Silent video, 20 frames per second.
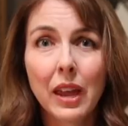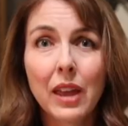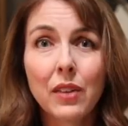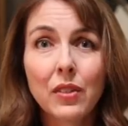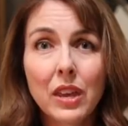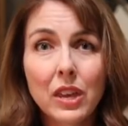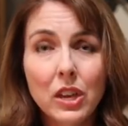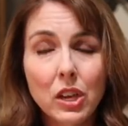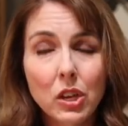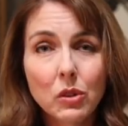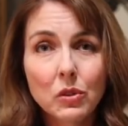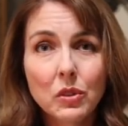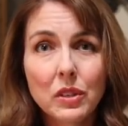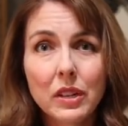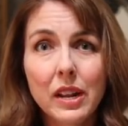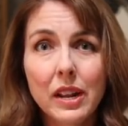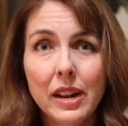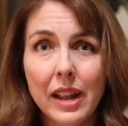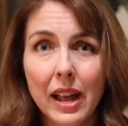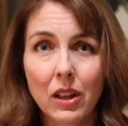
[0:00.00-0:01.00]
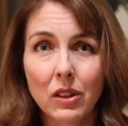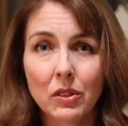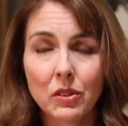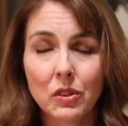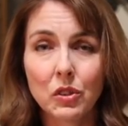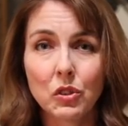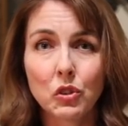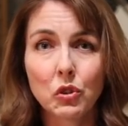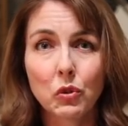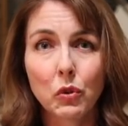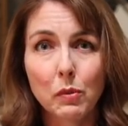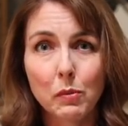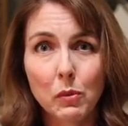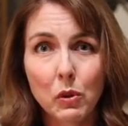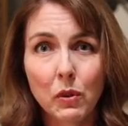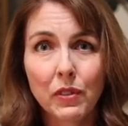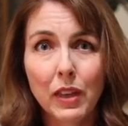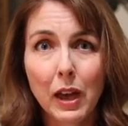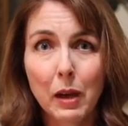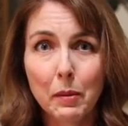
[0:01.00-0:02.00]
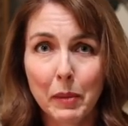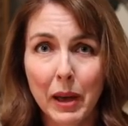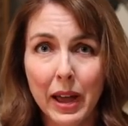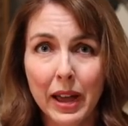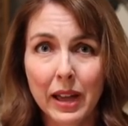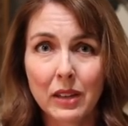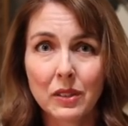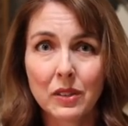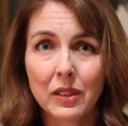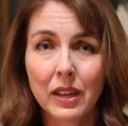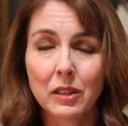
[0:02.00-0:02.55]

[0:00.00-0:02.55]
and they used an analysis to remove that bias